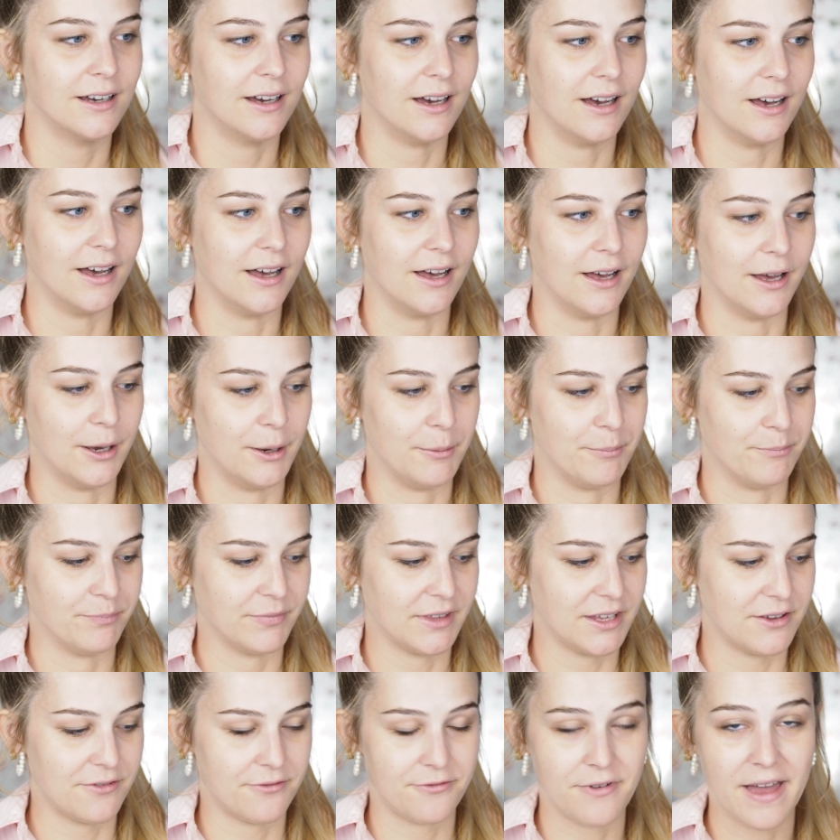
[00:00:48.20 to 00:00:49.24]

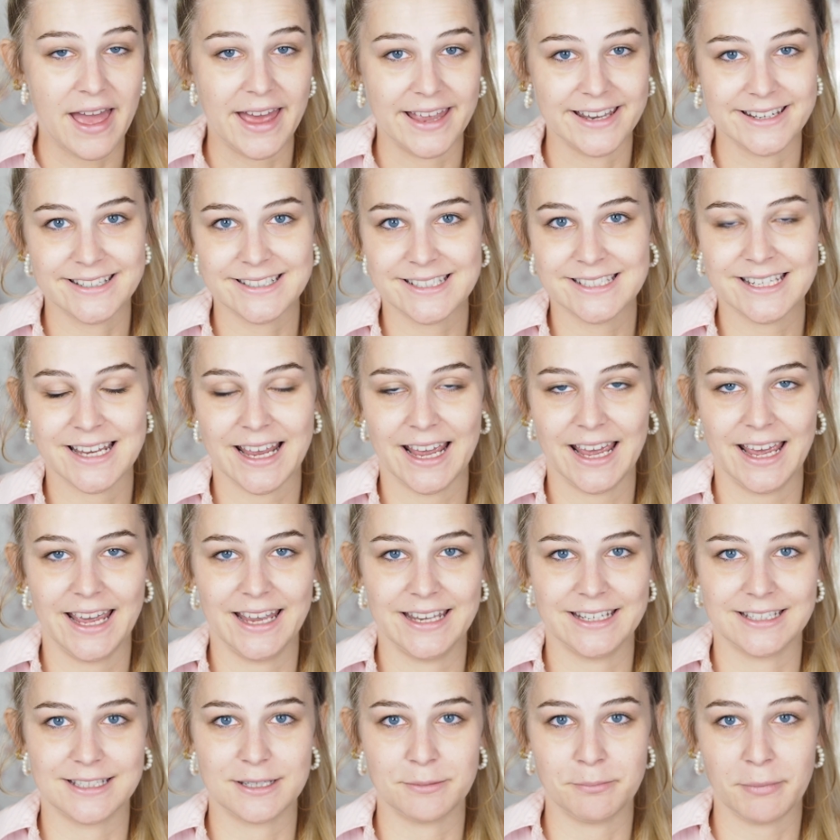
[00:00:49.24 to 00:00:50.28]
event
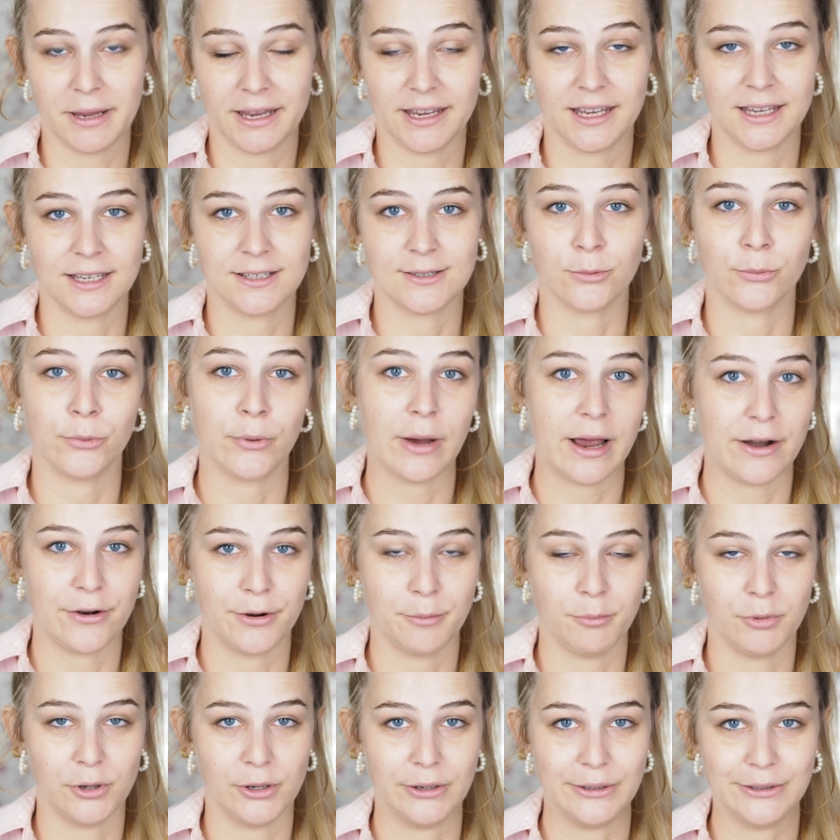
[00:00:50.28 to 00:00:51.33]
and make it
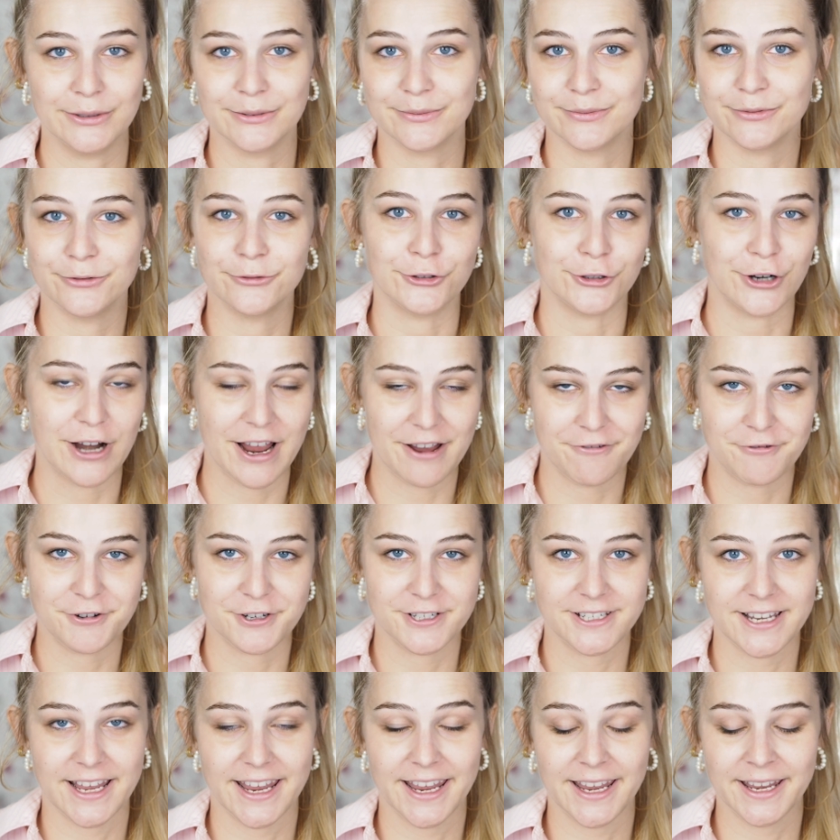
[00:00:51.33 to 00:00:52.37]
wearable for every
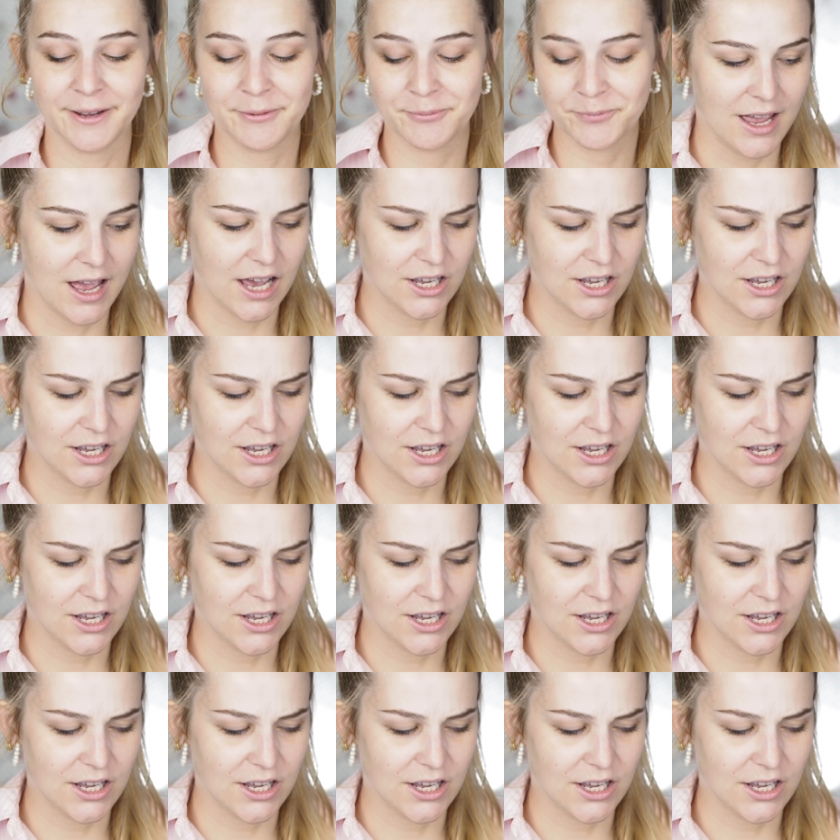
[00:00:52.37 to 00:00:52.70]
day.